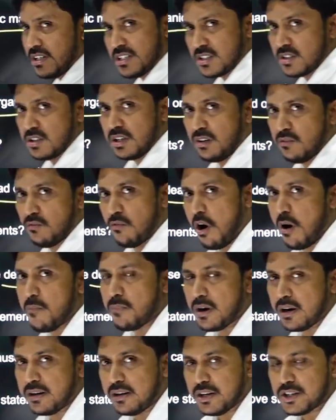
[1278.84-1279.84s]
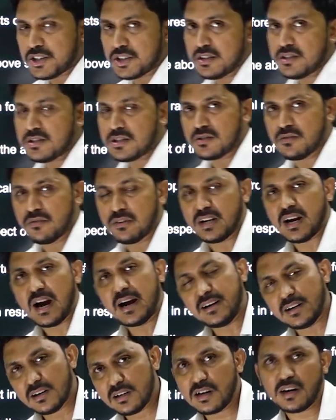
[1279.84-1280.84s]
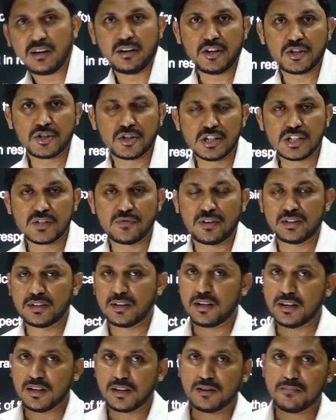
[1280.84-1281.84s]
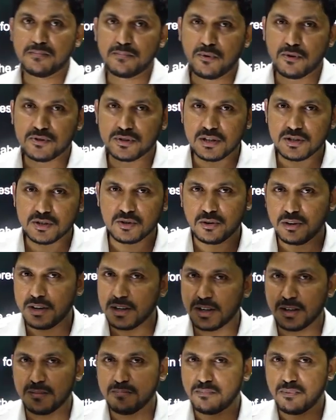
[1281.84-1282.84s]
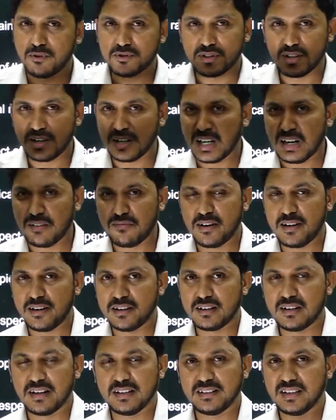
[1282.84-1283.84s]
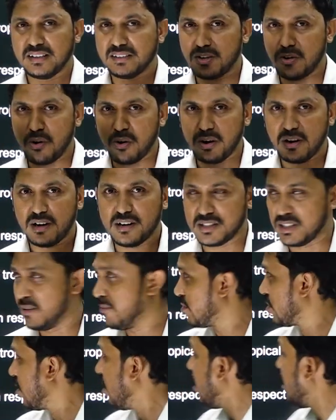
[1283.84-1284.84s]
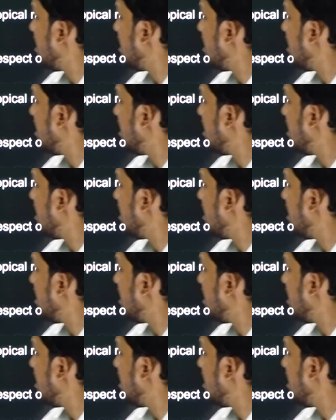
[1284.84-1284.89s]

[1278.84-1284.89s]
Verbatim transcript: Yes, in warm conditions, very ideal conditions for the decomposers to decompose the leaf litter and the other organisms.